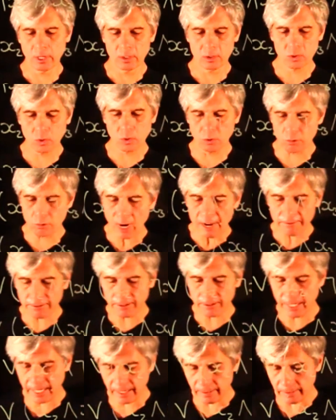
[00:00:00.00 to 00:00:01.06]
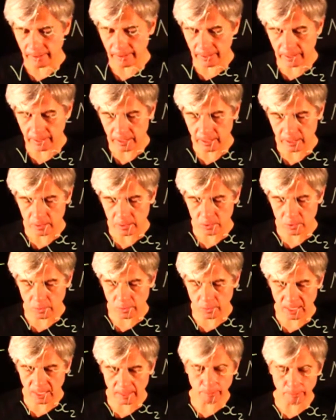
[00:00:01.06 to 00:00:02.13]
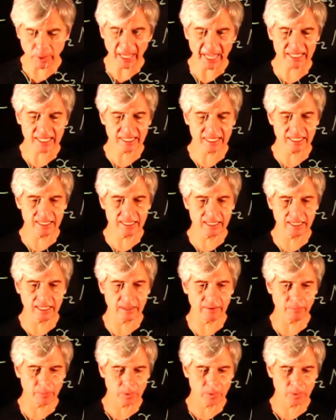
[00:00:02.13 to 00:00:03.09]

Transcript: So roughly, so the complexity